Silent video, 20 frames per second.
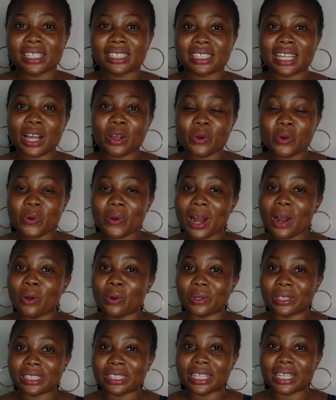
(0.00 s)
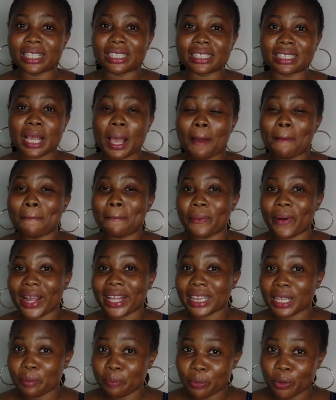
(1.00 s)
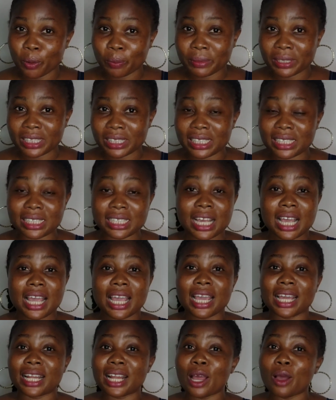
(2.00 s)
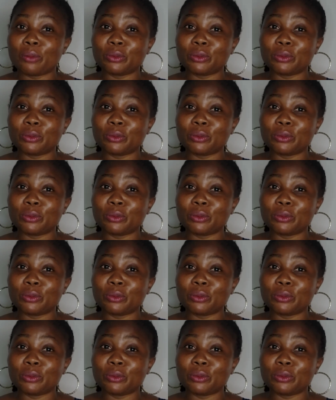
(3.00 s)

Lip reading: Sakura contains brightening properties. It